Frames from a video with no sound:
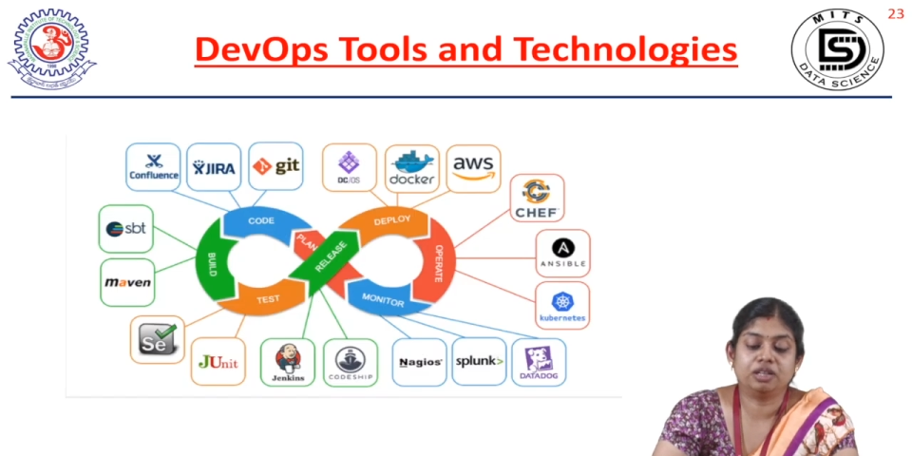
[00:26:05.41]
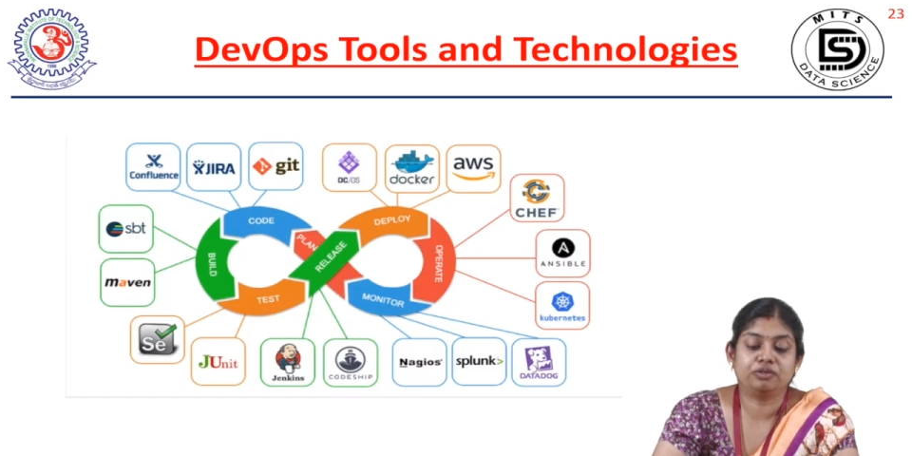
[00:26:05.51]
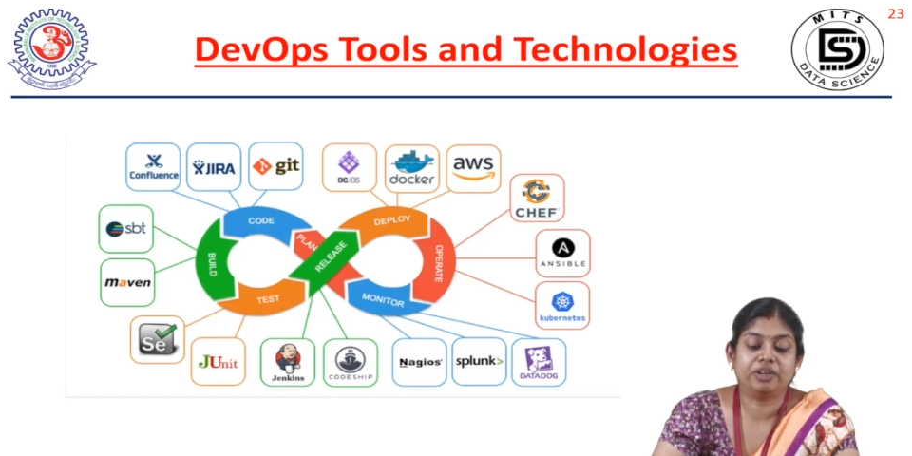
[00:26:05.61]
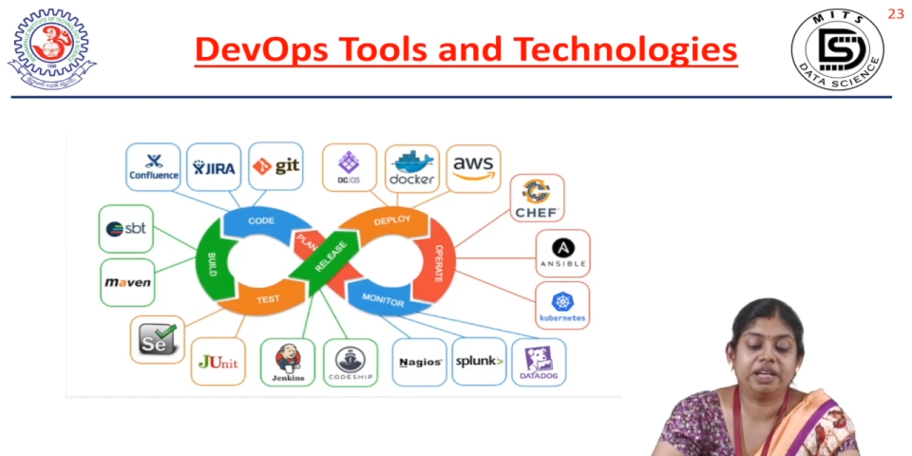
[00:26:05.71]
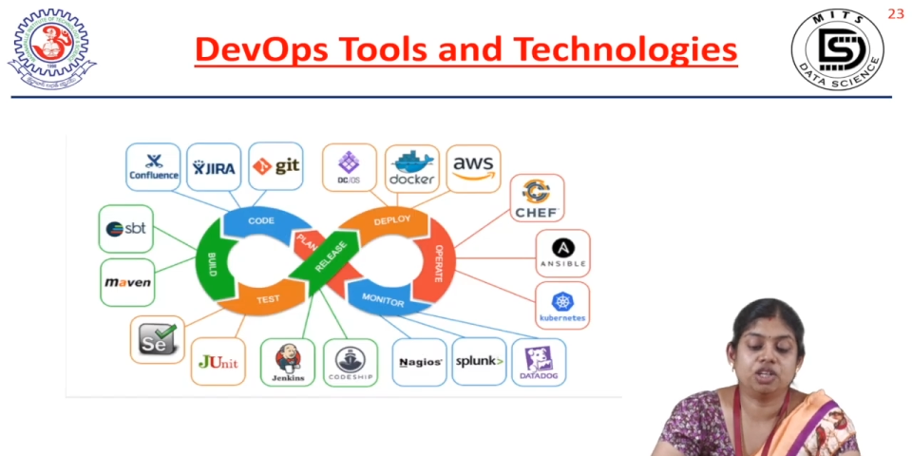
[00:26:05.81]

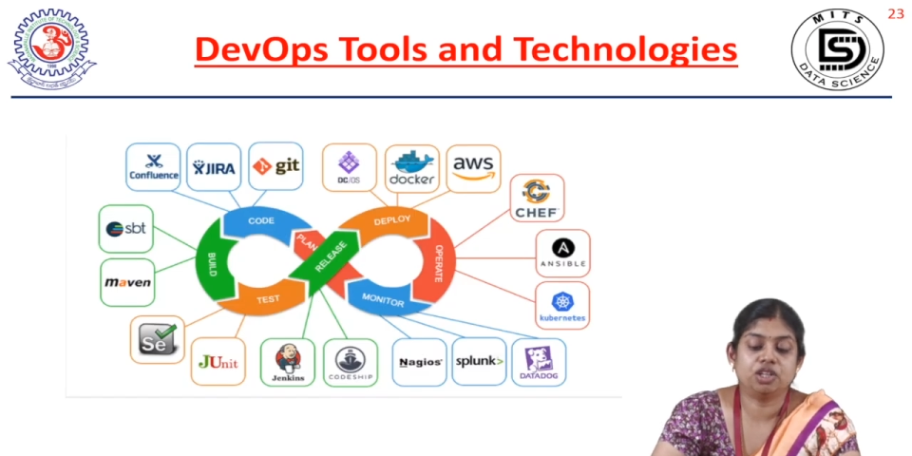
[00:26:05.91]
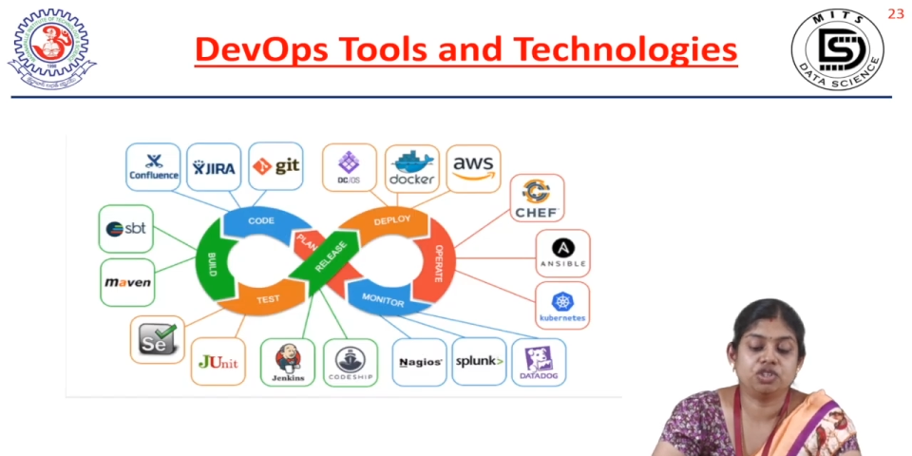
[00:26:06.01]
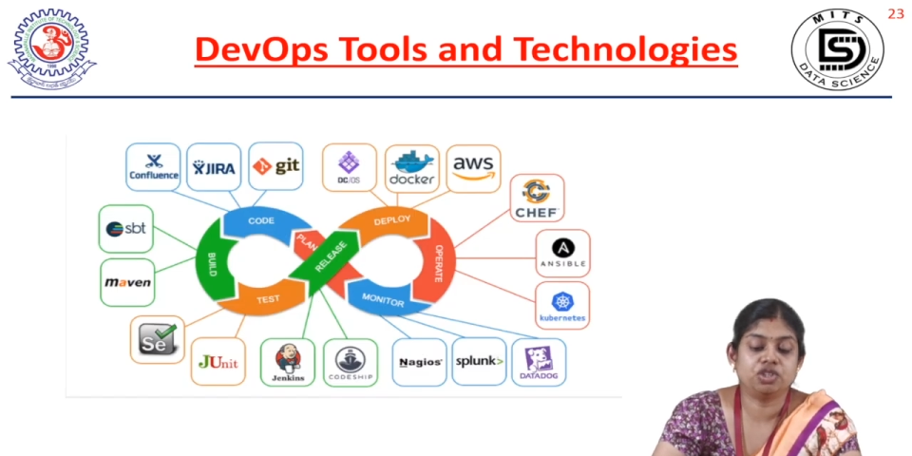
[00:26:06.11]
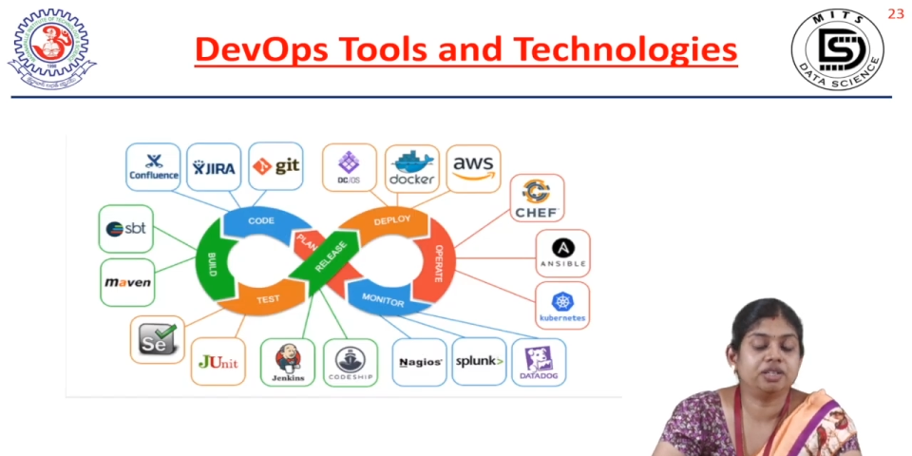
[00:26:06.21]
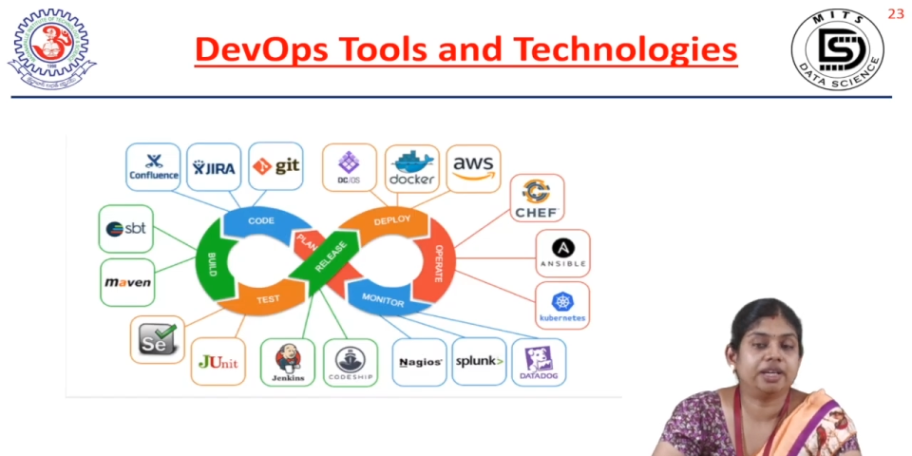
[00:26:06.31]
find
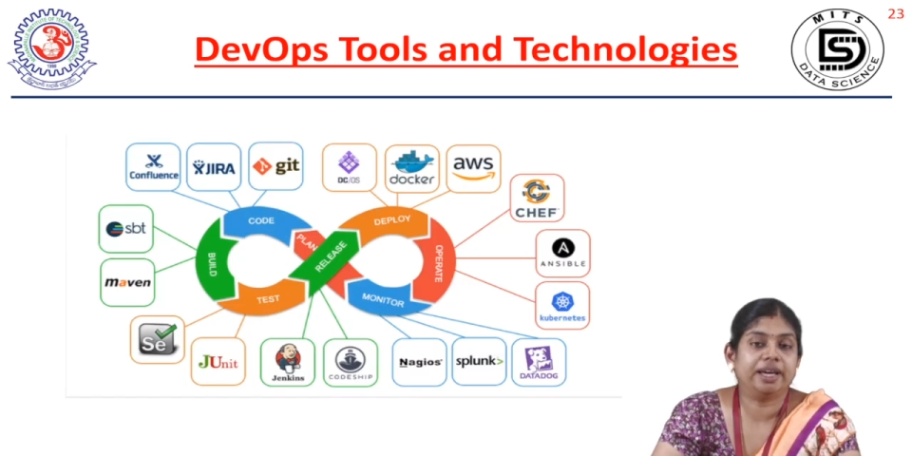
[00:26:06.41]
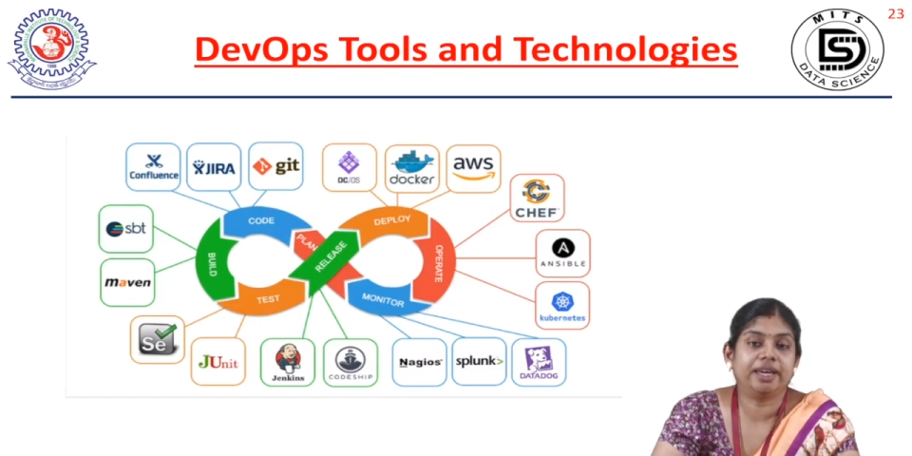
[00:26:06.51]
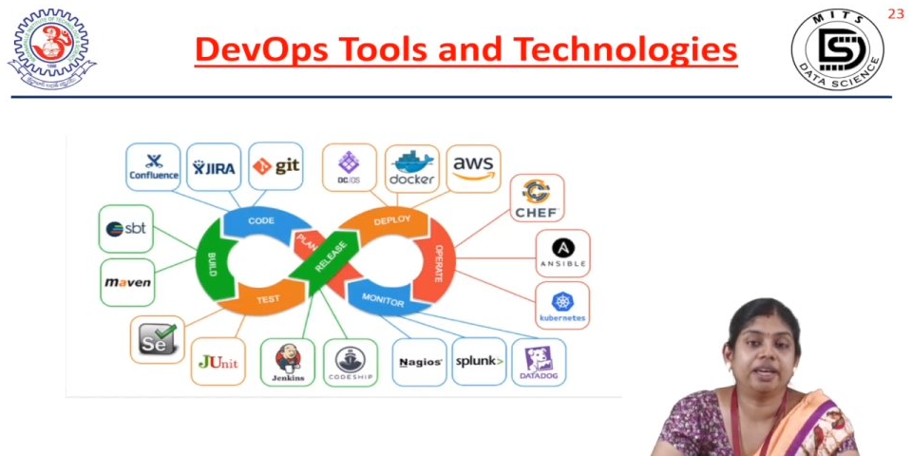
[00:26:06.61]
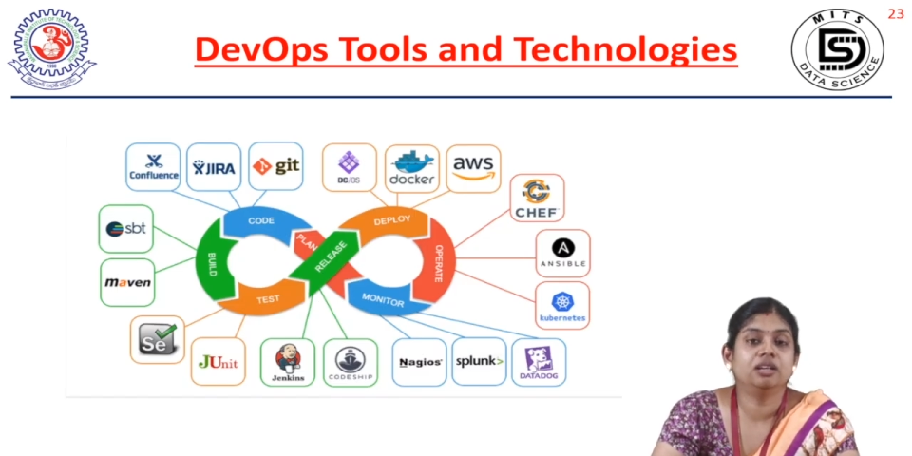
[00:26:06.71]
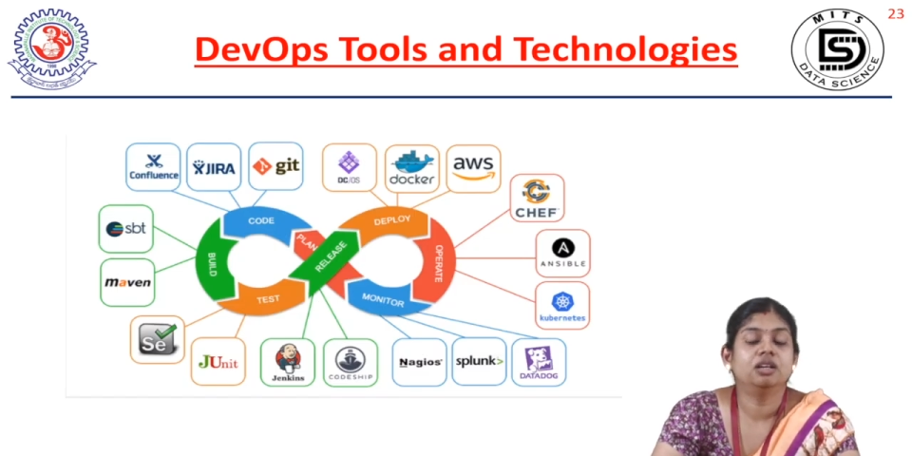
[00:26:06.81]
Git again.